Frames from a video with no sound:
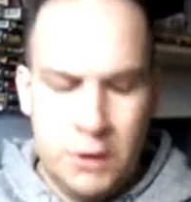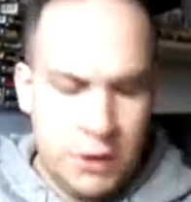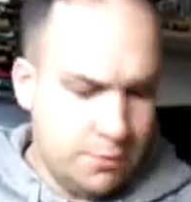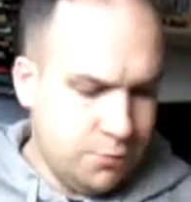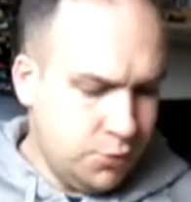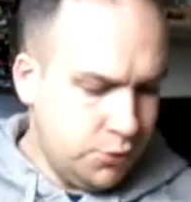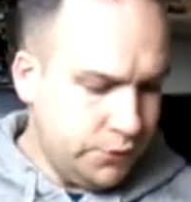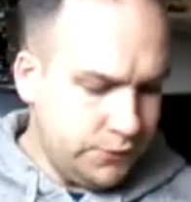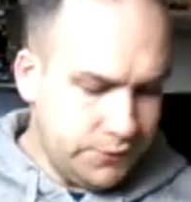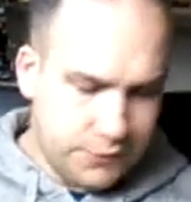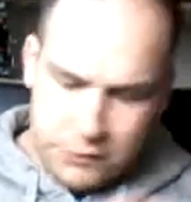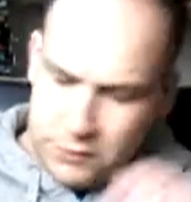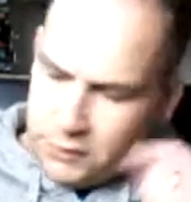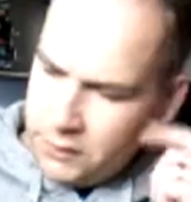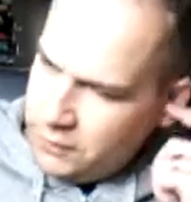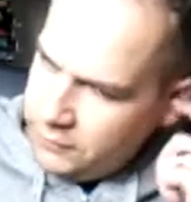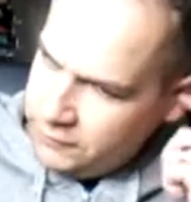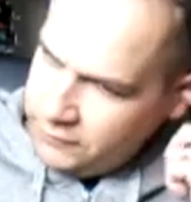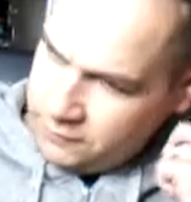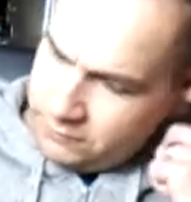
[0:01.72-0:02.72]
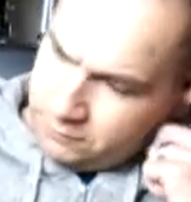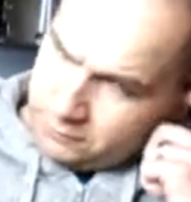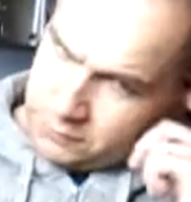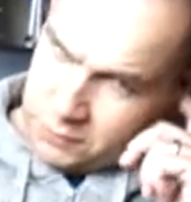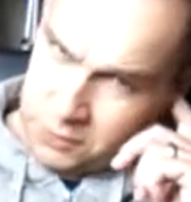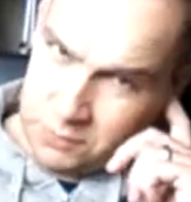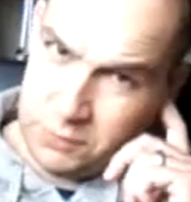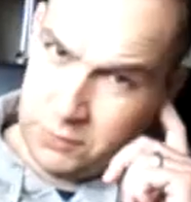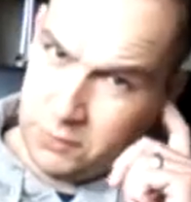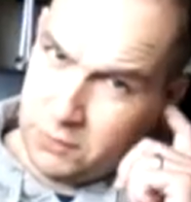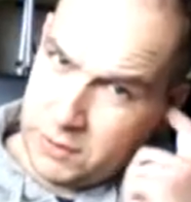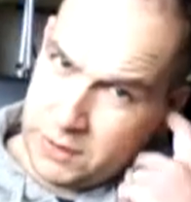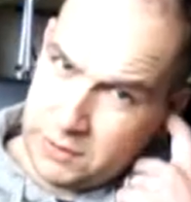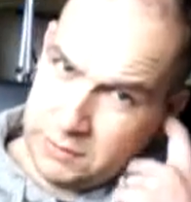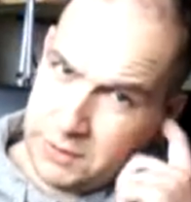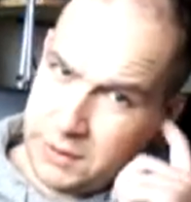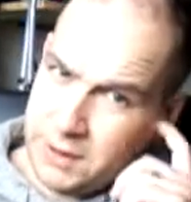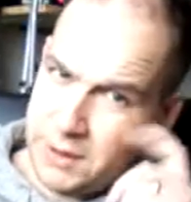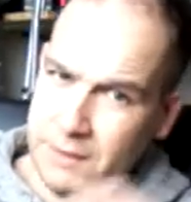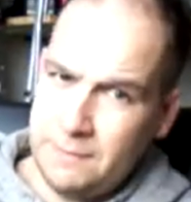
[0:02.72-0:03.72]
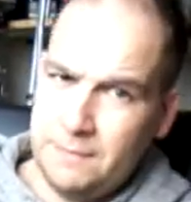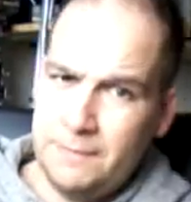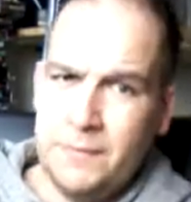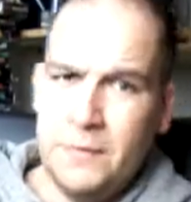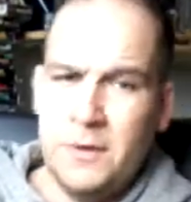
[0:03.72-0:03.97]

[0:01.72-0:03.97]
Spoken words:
Hi boys, girls, hope you're all okay.